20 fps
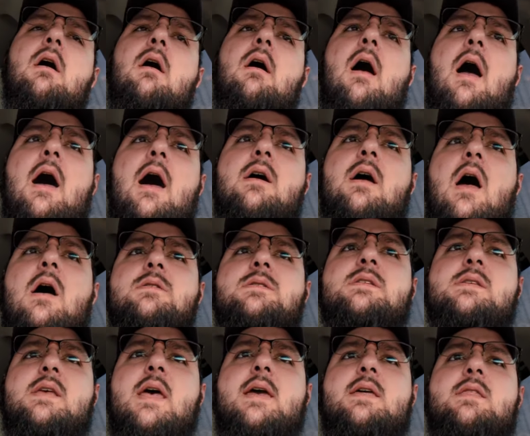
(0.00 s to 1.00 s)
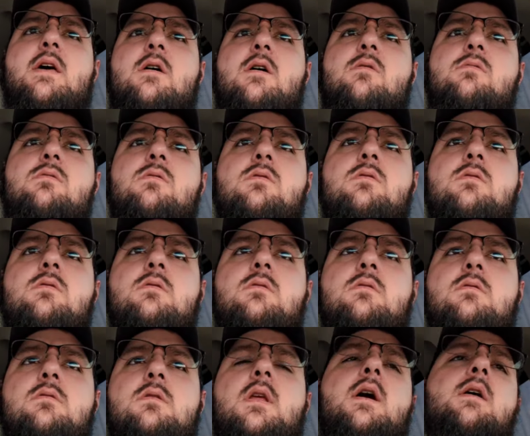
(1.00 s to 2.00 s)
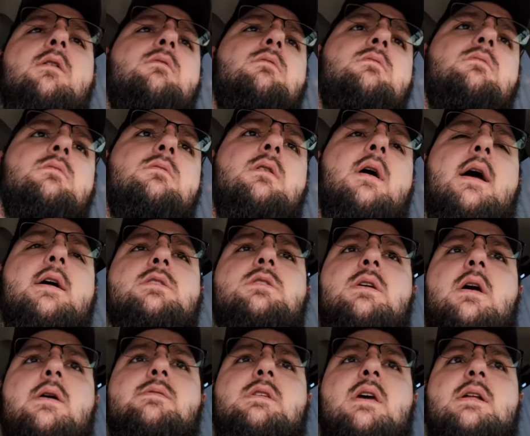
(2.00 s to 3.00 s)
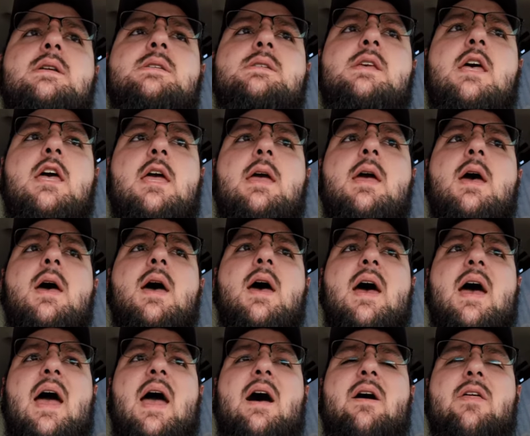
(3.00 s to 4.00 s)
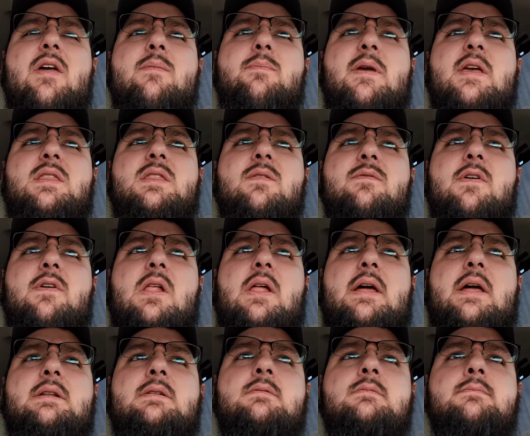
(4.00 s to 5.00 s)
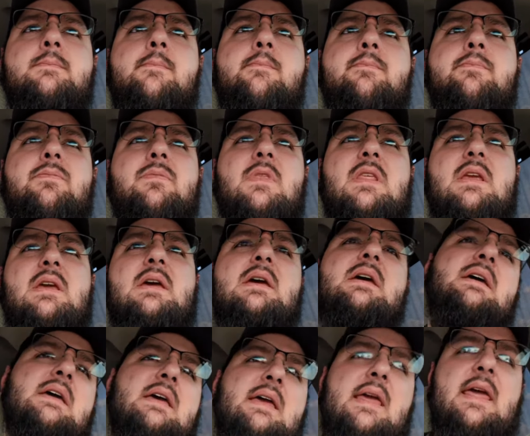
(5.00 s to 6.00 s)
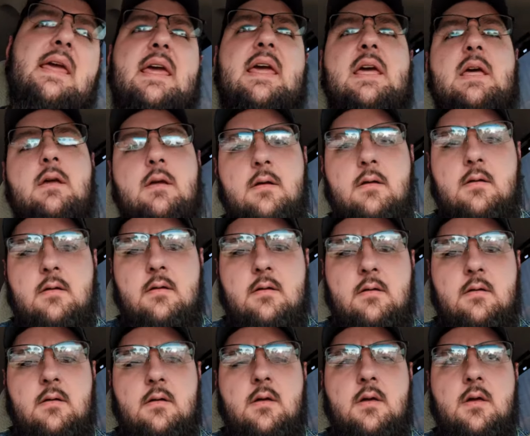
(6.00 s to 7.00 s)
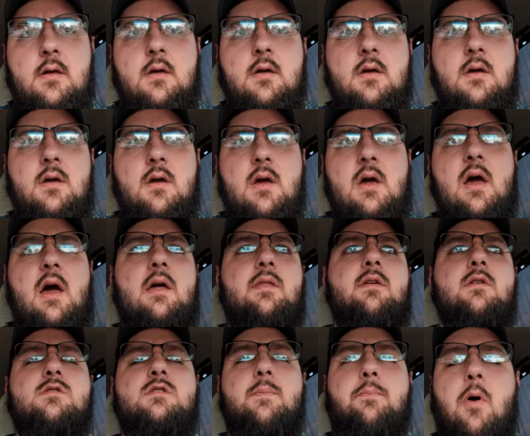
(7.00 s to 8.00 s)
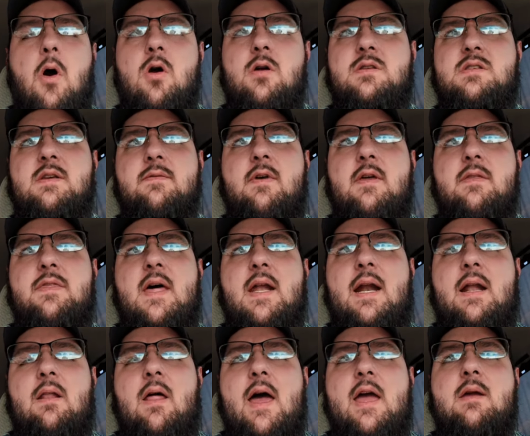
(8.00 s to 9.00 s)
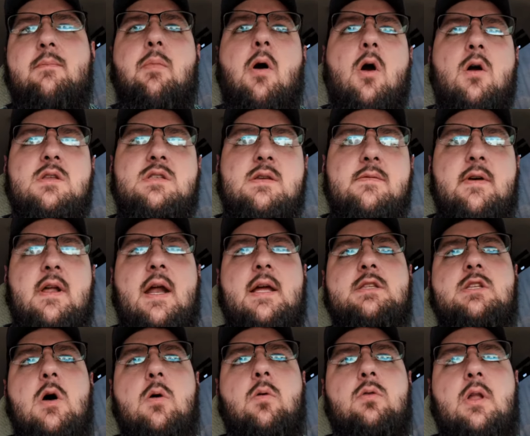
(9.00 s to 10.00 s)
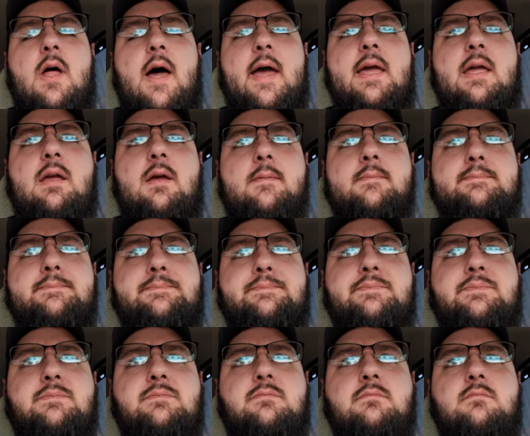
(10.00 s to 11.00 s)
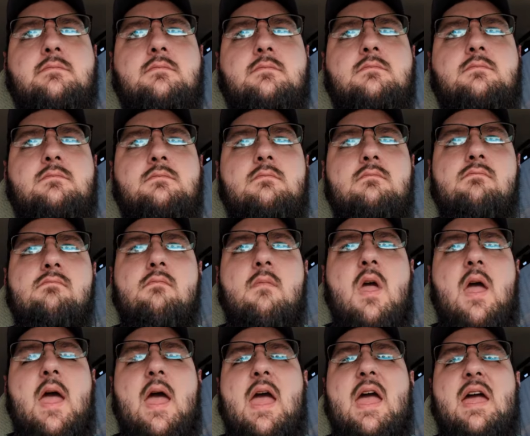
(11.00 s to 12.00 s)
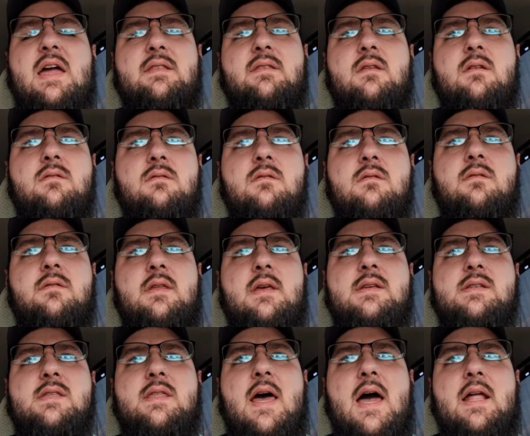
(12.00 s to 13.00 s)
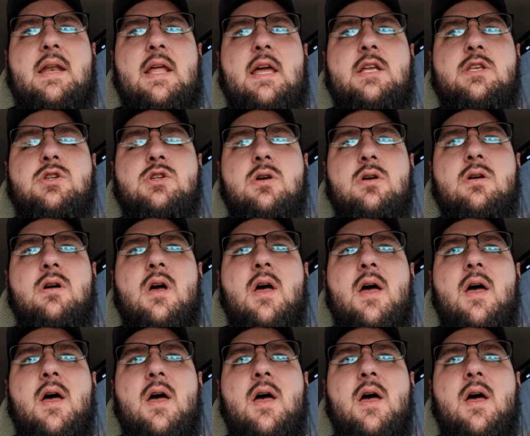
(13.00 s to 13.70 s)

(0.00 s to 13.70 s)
I'll, I'll say though, no, actually I was gonna say how they beat the villain. Eh, there's a parts of it that I like, parts of it I don't like, and uh, things of that nature.